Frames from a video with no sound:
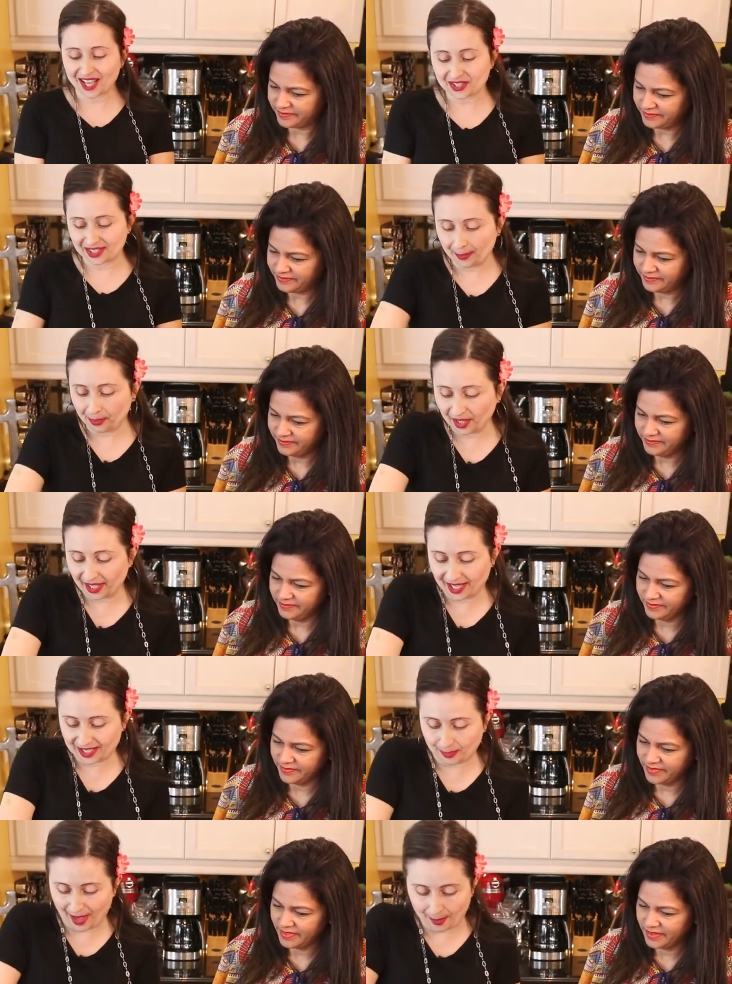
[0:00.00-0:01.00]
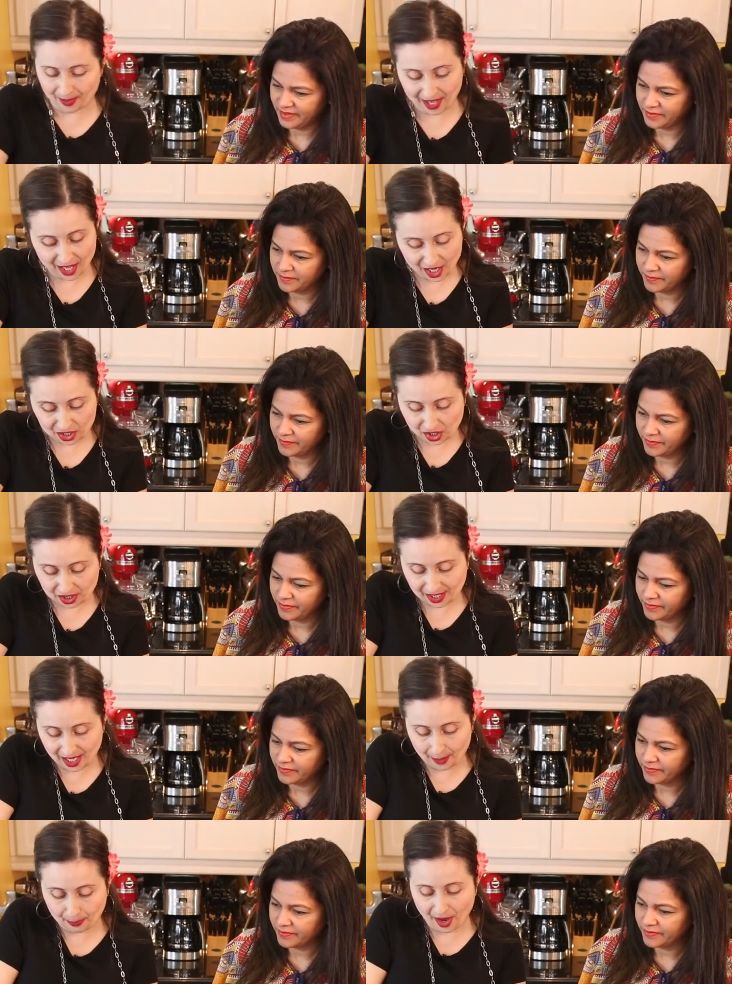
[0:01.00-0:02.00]
Speaker 1: how simple it is, baby. Just
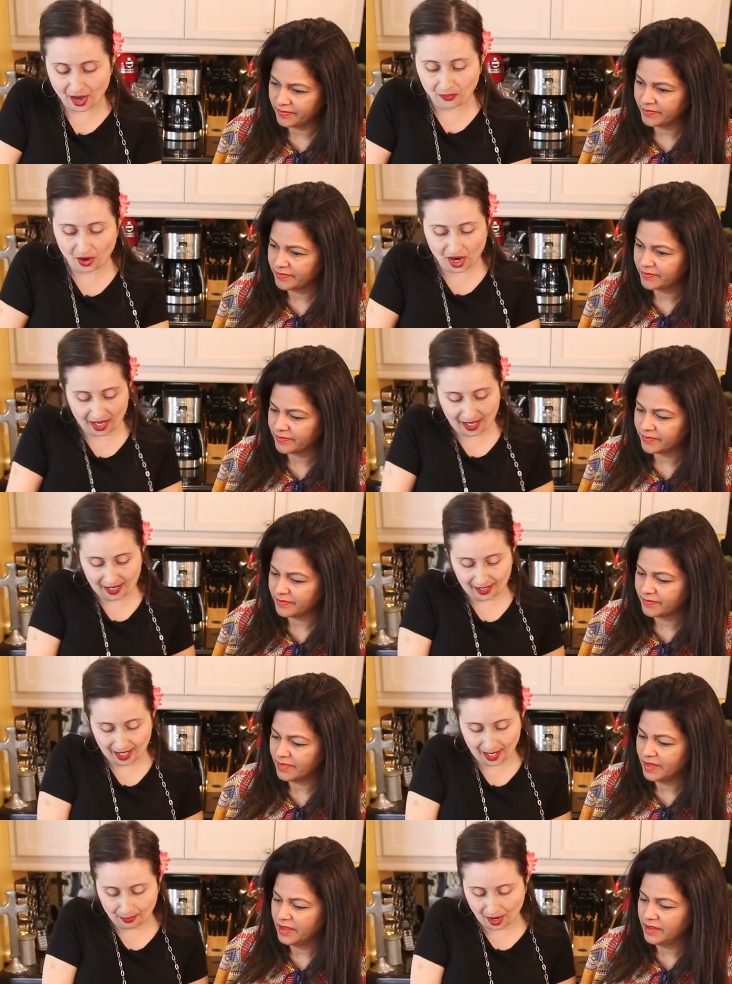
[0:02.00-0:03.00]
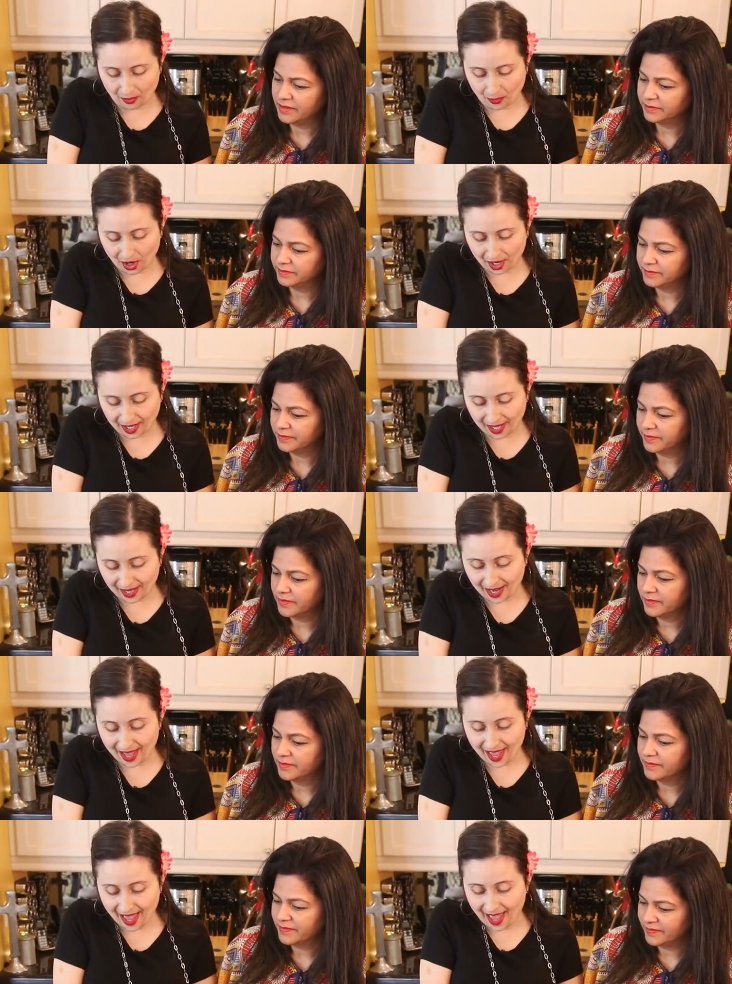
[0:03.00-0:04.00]
keep on working, keep on working.
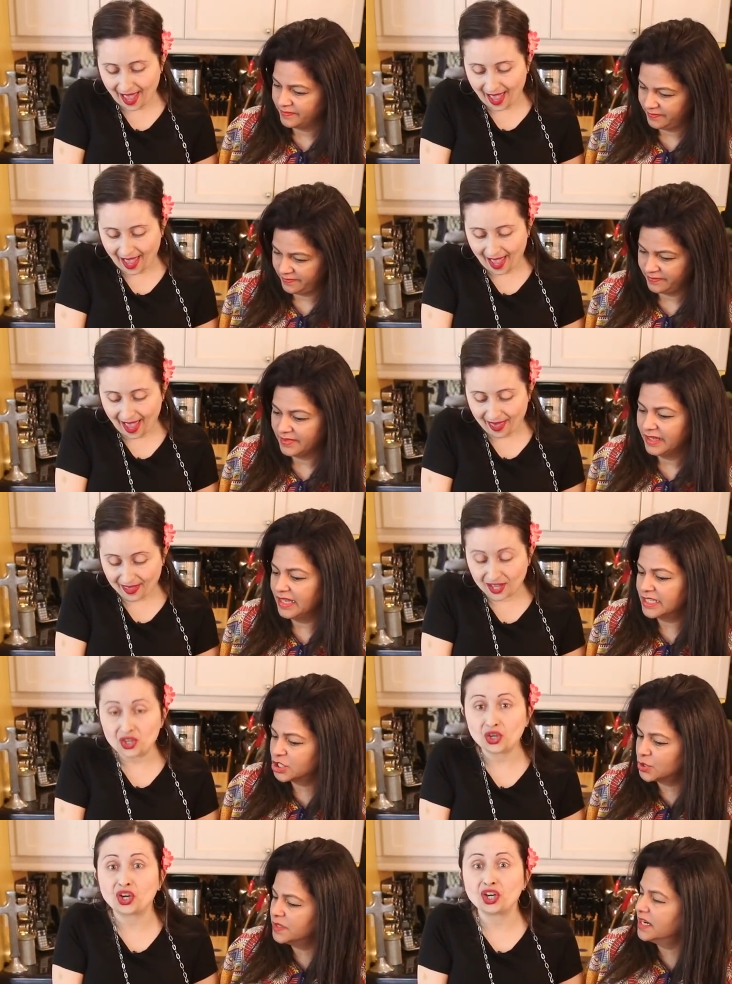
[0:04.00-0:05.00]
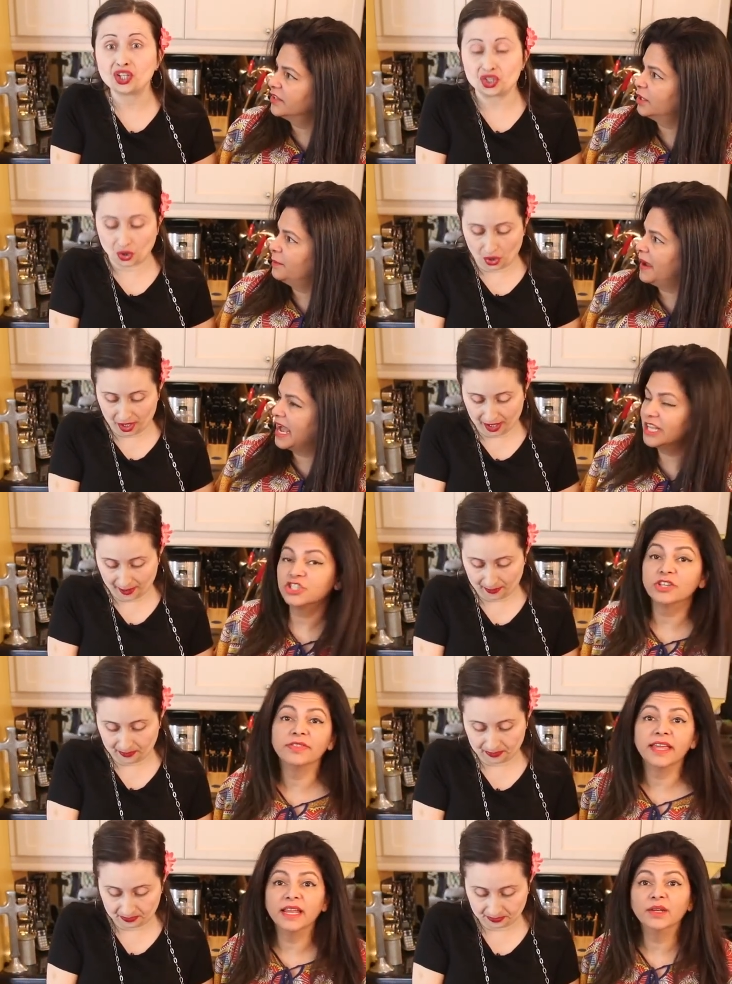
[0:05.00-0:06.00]
And Let's then you do can another enjoy batch, them.
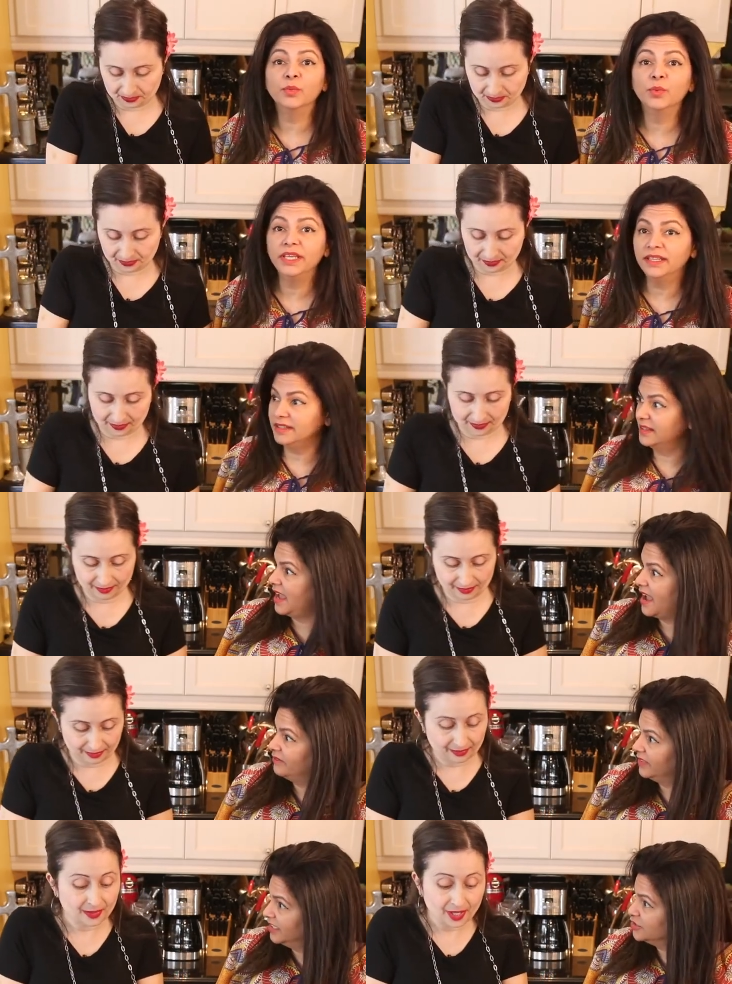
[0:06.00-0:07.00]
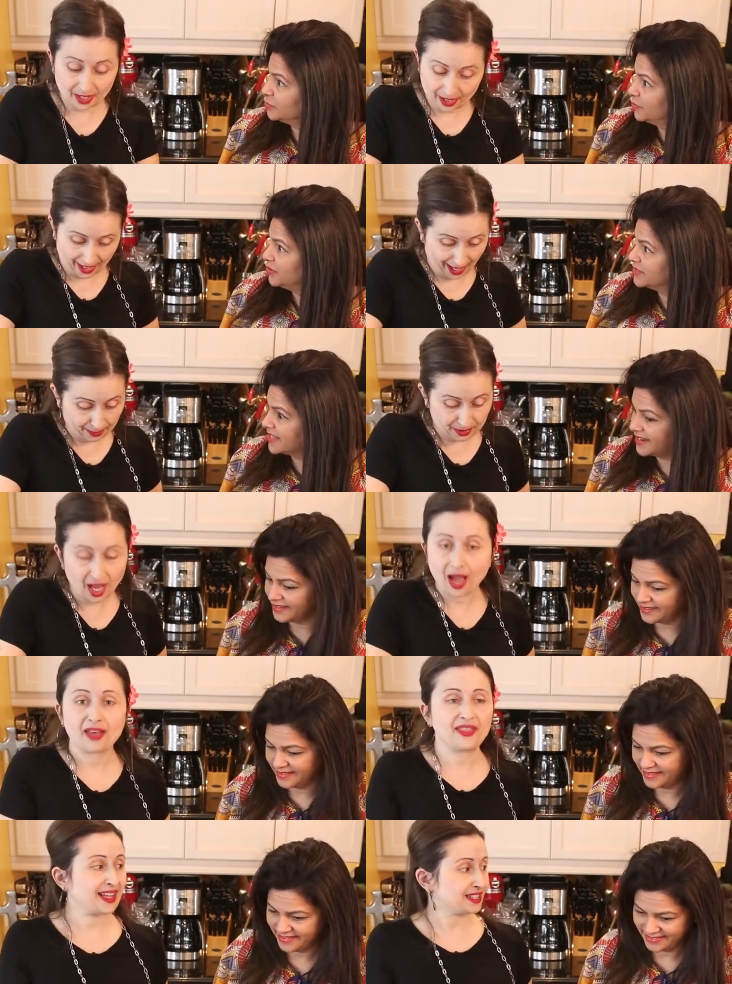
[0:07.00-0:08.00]
and
Speaker 2: then we can have lunch. What do you Absolutely. say?
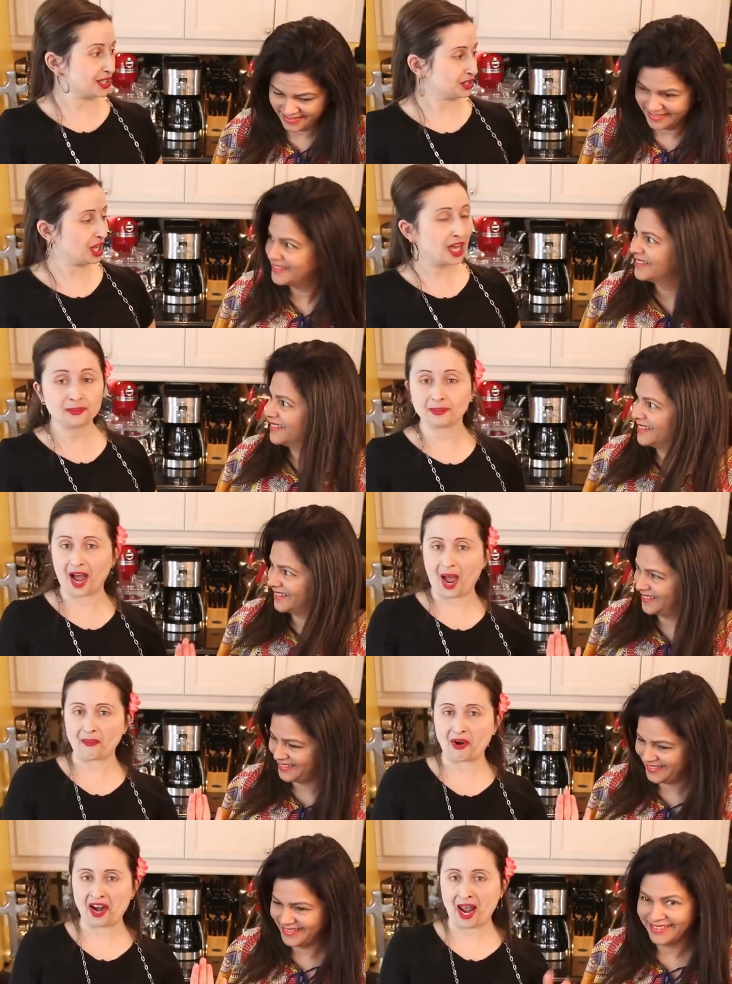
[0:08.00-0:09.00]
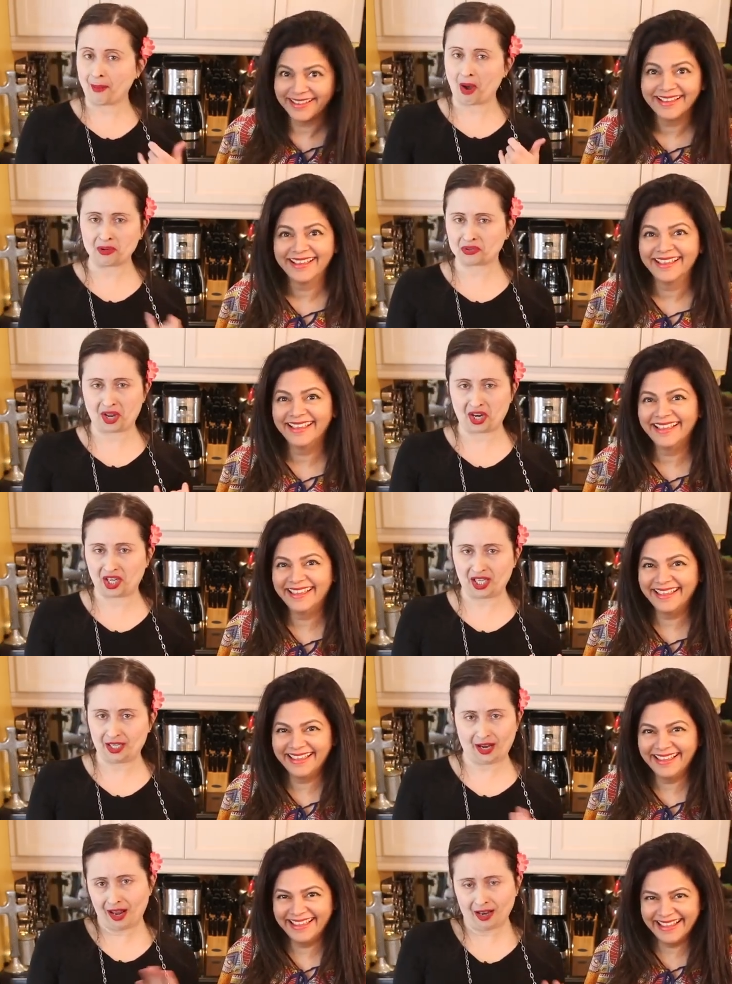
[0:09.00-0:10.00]
Speaker 1: That sounds good. I'm ready. I'm always ready to
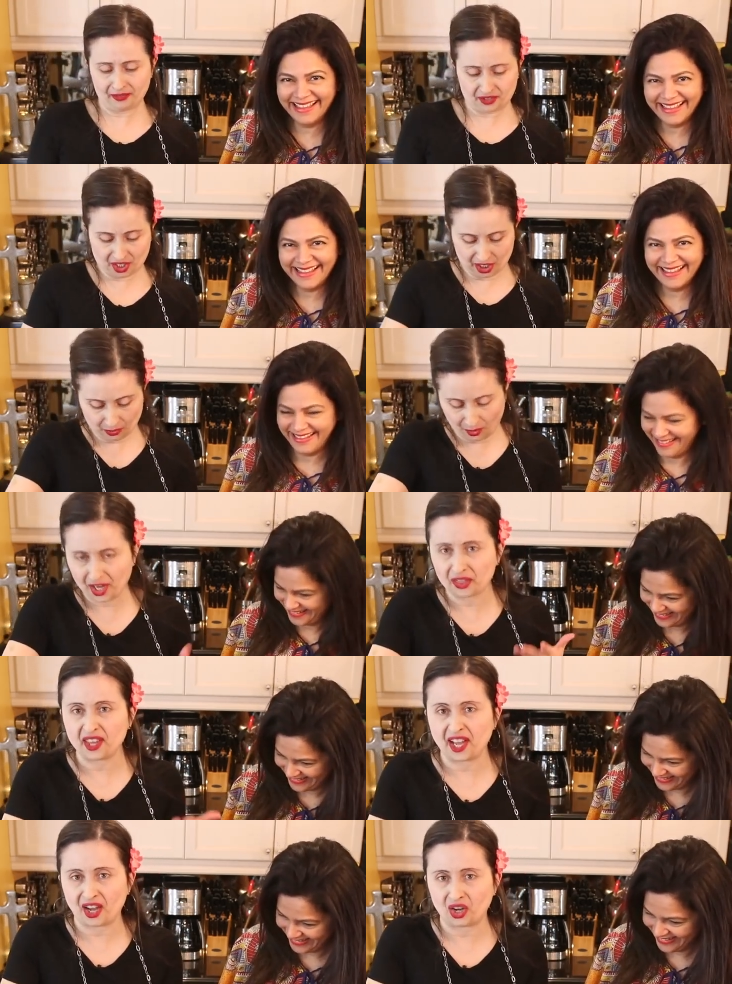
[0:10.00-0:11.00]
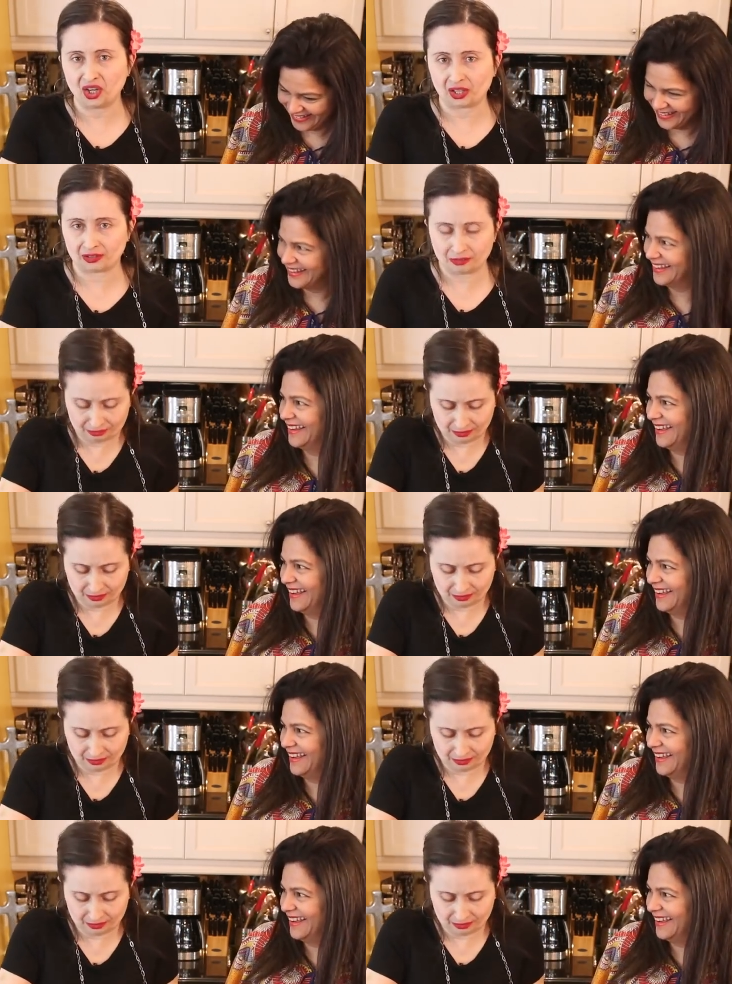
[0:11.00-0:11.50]
eat. I love to eat. Why do you think I cook?